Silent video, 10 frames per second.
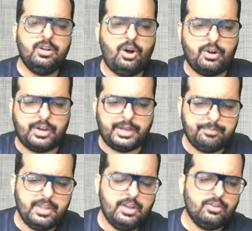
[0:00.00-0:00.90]
All right.
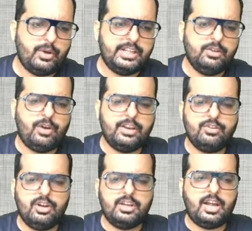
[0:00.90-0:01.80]
So I think once
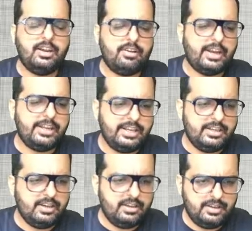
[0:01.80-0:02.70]
you're done writing
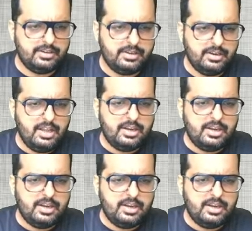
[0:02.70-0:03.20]
till here,